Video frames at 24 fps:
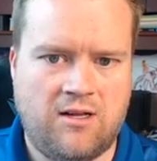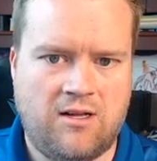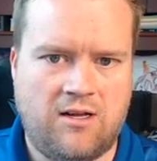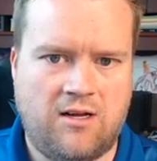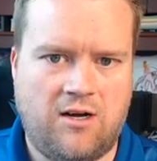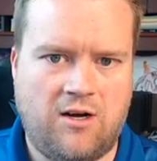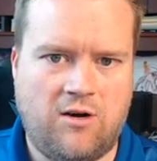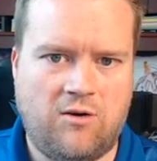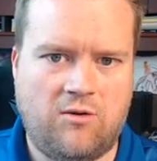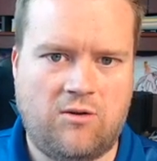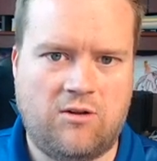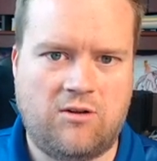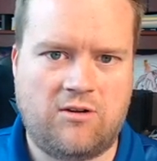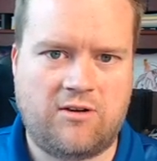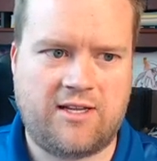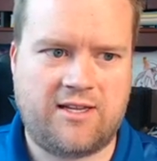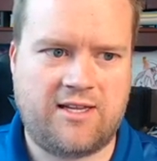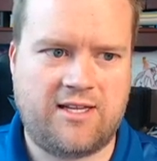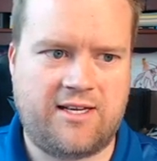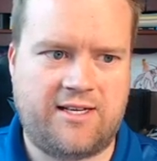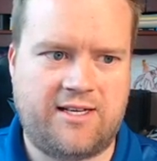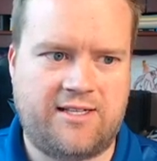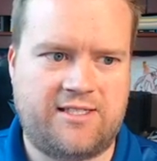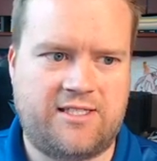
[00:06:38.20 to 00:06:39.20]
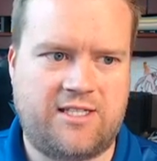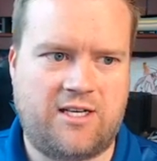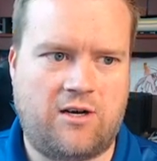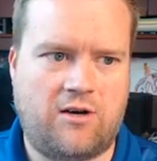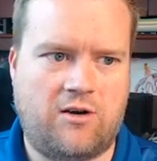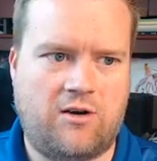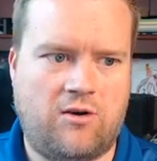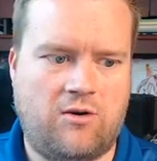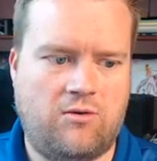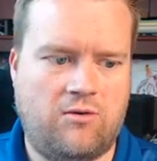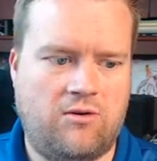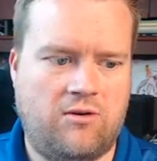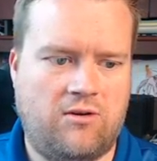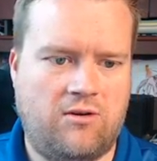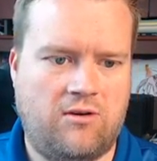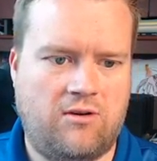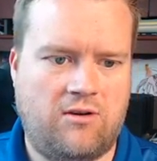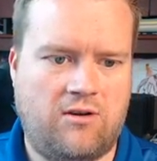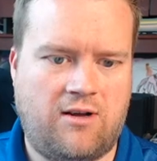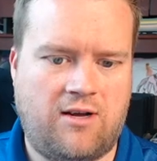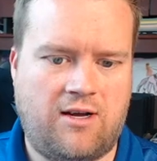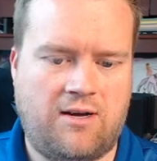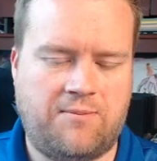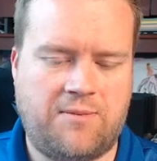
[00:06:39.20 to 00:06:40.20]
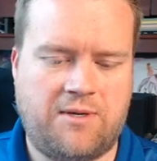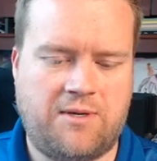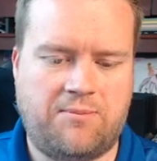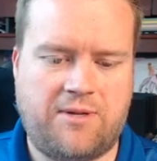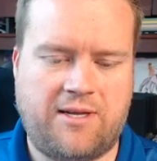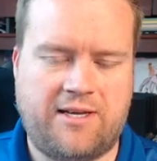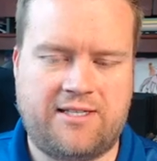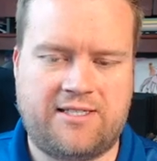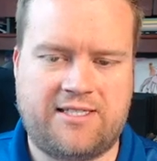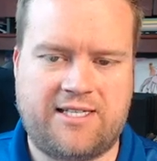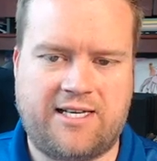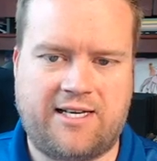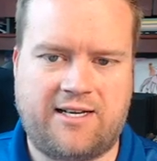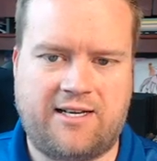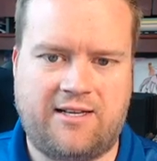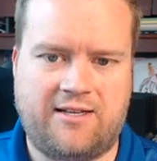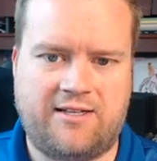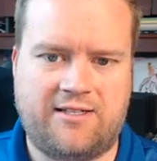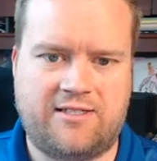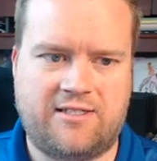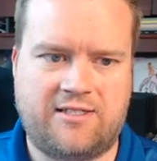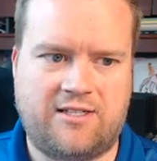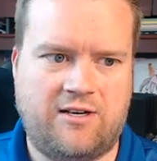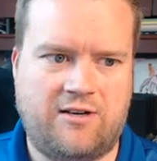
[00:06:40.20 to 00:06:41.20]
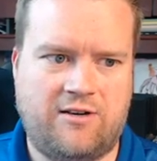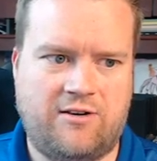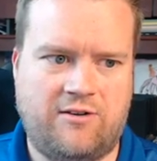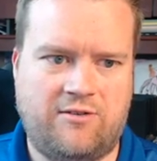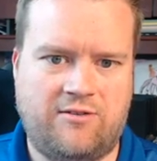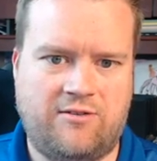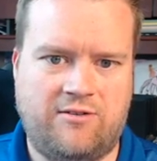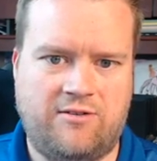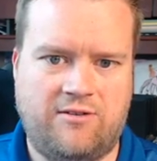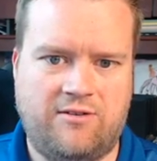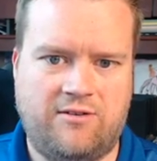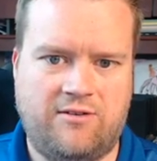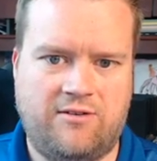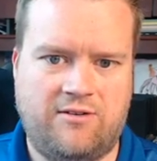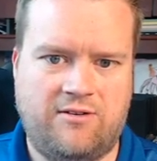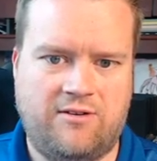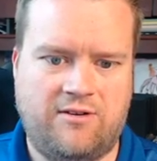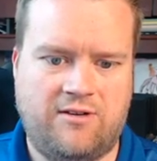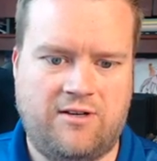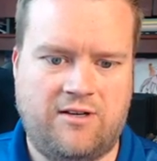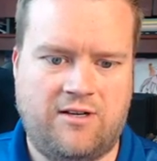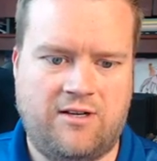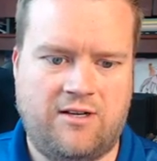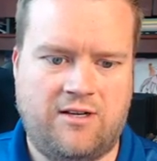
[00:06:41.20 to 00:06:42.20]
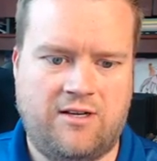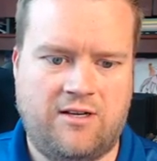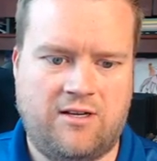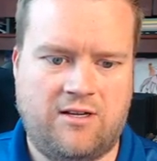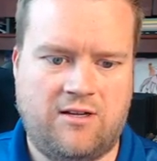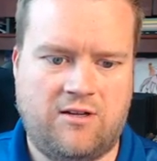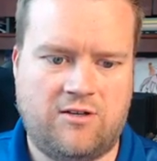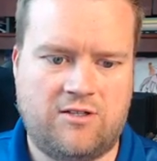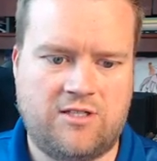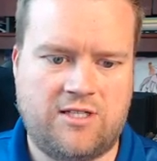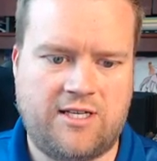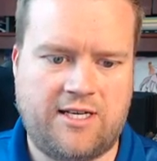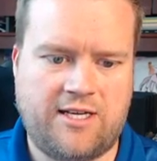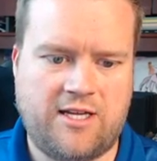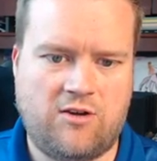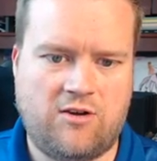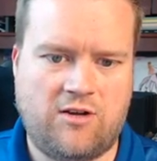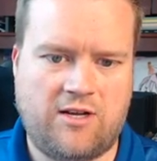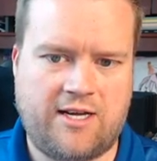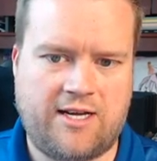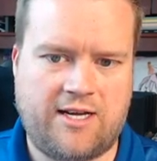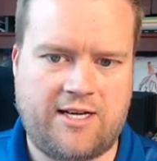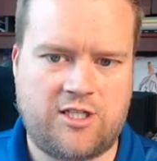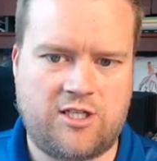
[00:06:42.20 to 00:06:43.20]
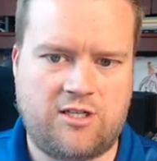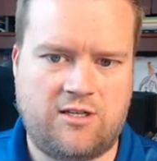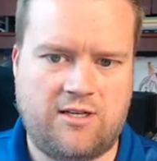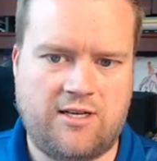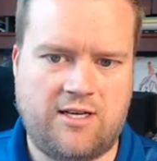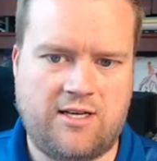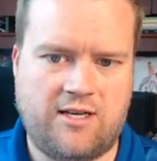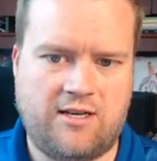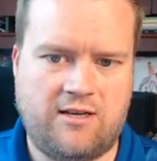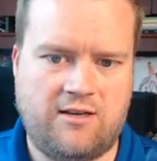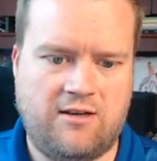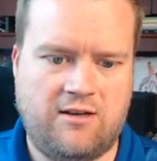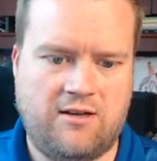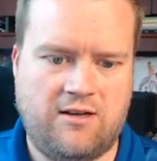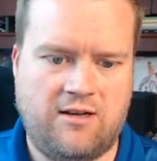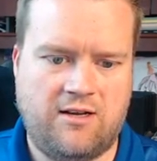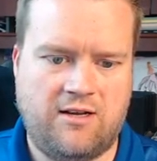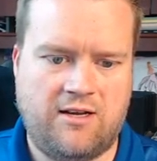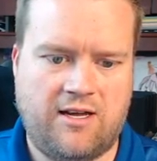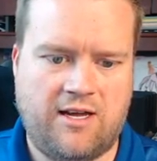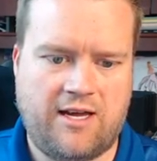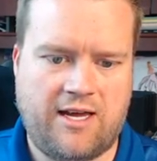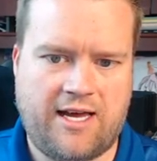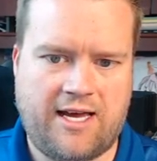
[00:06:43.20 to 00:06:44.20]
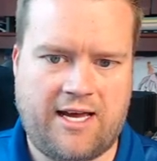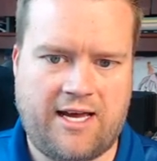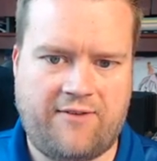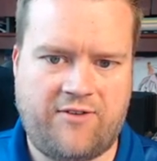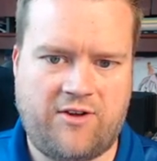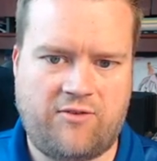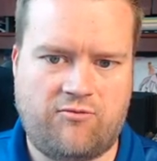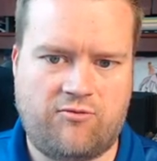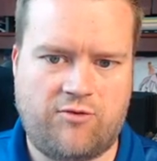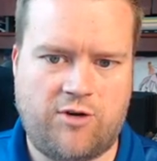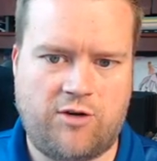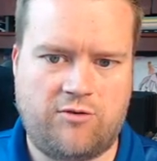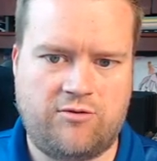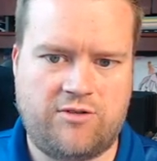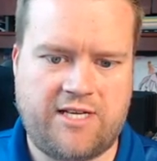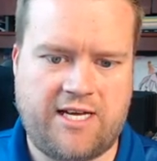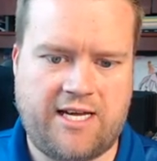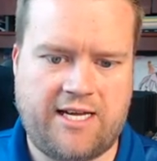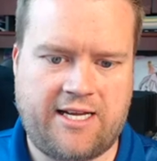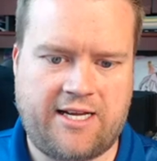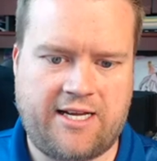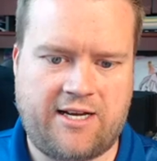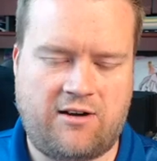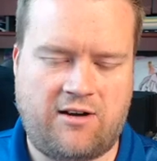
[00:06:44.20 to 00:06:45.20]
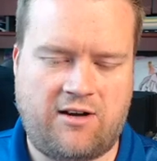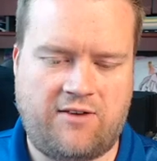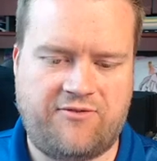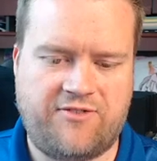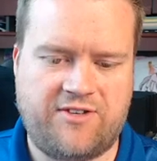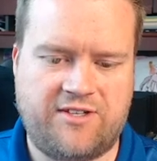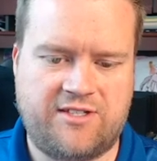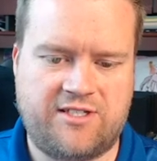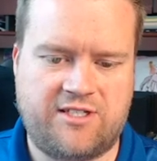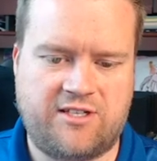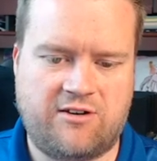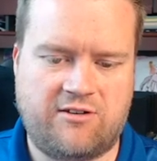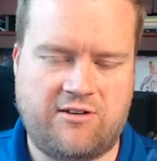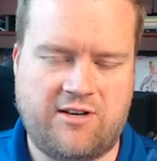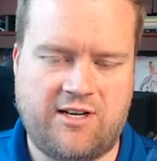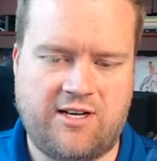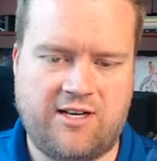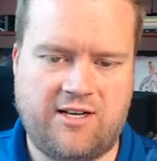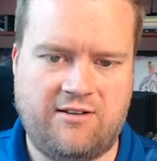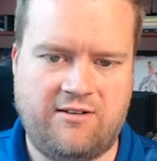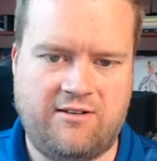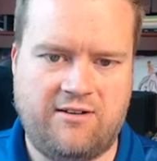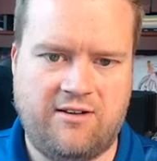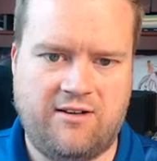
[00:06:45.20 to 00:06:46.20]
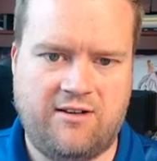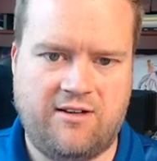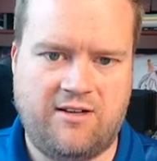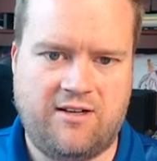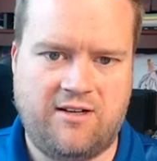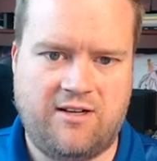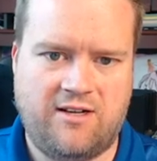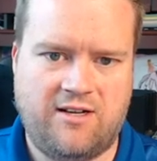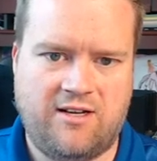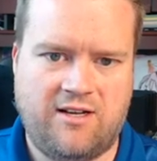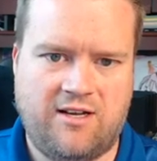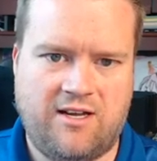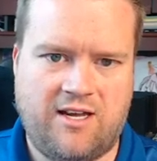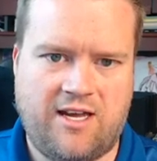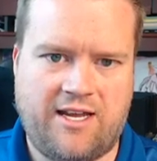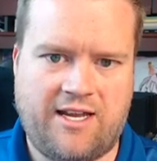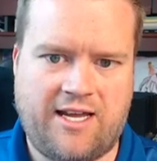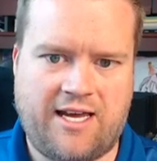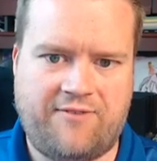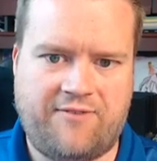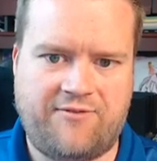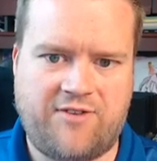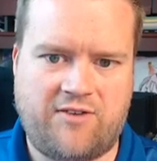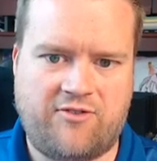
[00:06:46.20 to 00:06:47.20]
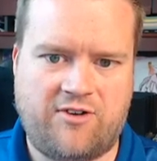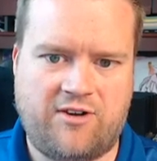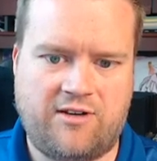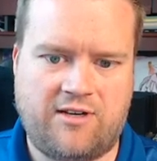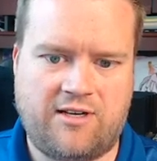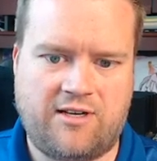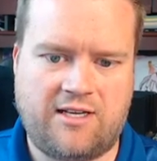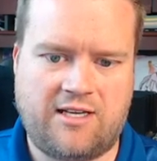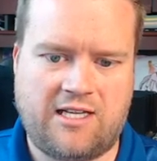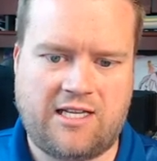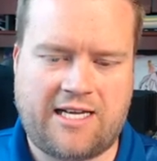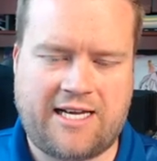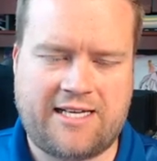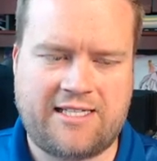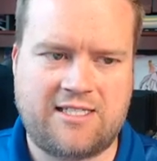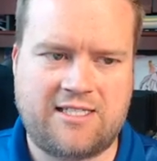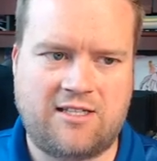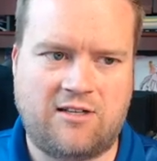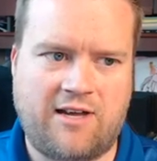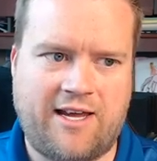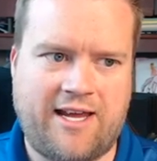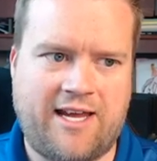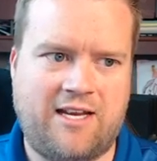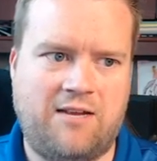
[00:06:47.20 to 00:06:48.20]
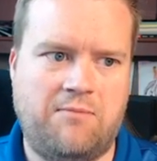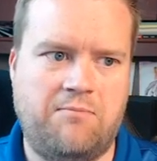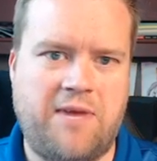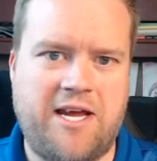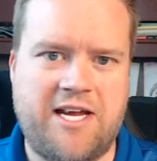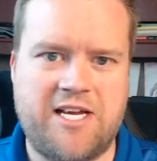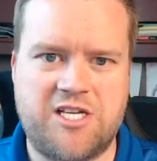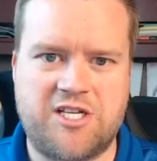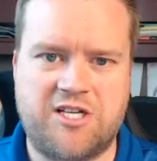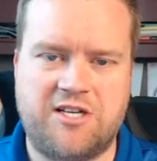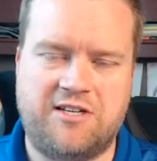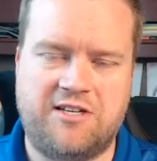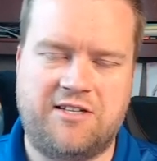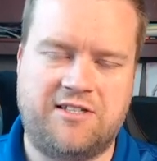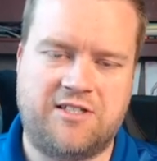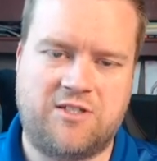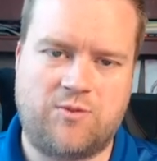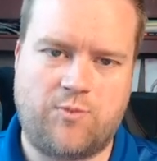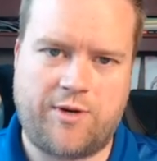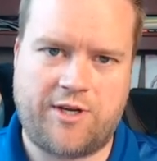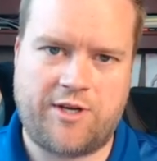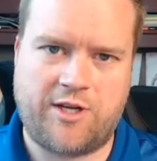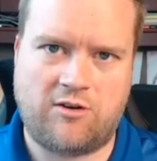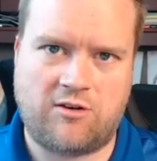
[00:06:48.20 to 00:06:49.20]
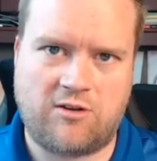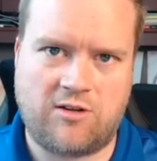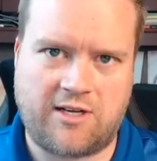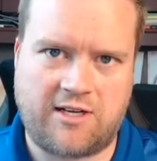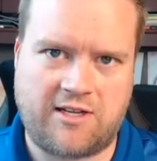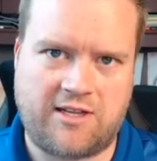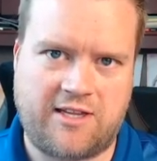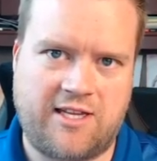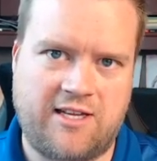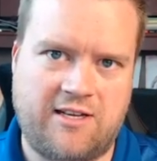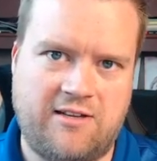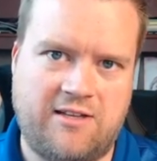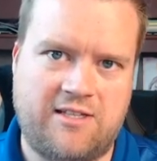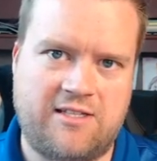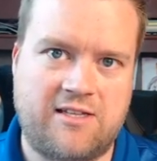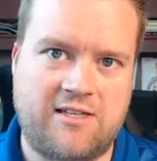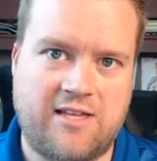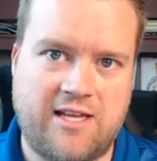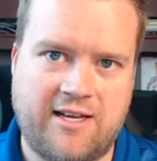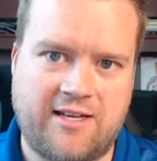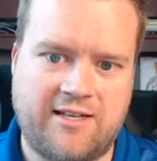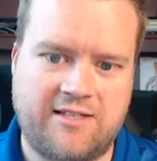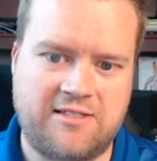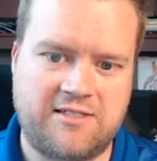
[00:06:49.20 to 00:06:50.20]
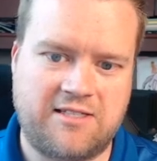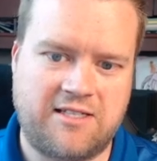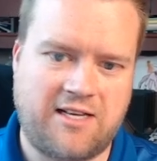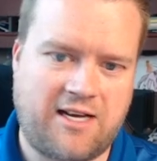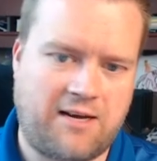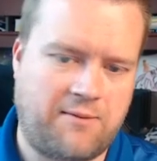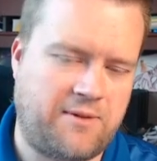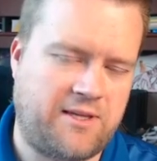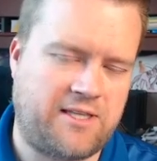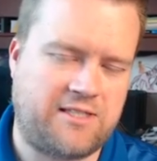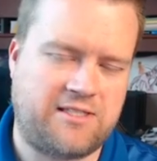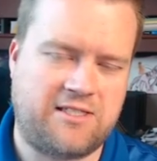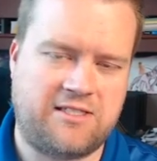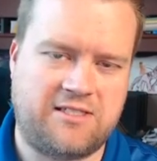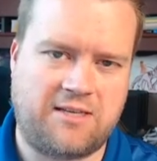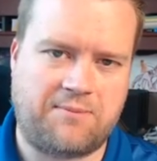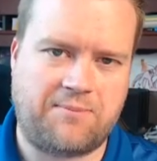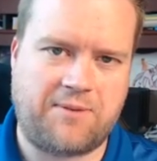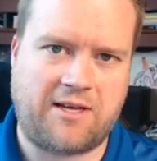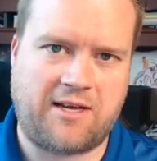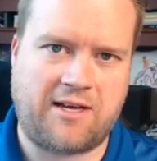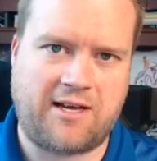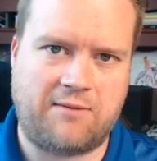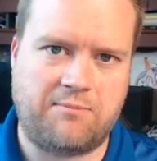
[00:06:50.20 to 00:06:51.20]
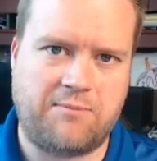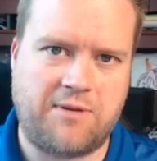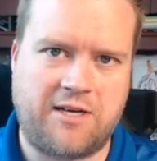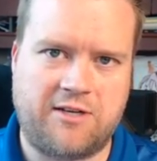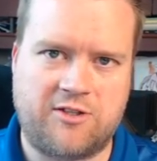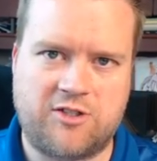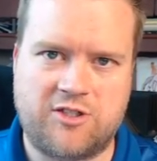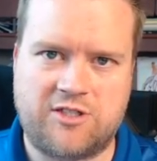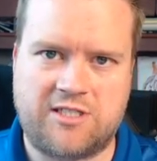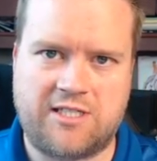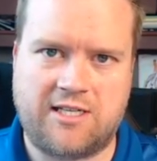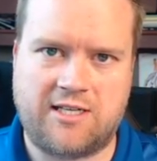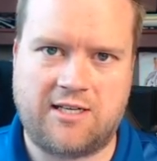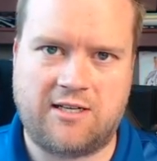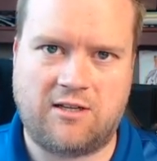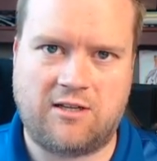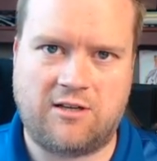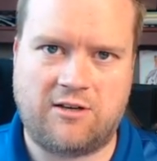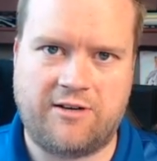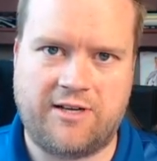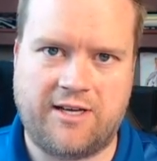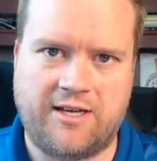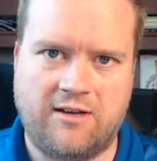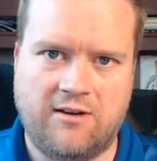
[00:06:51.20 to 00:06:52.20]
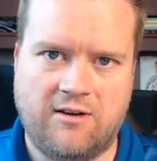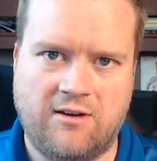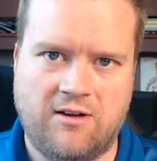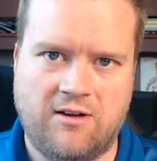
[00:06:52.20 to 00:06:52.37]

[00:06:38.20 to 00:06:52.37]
Oh, look at this. So I'm gonna play a second of this code. Looks like you can actually have it rotated off the screen and have different nice little animations when you click things. I mean, this is something I'd be interested in learning.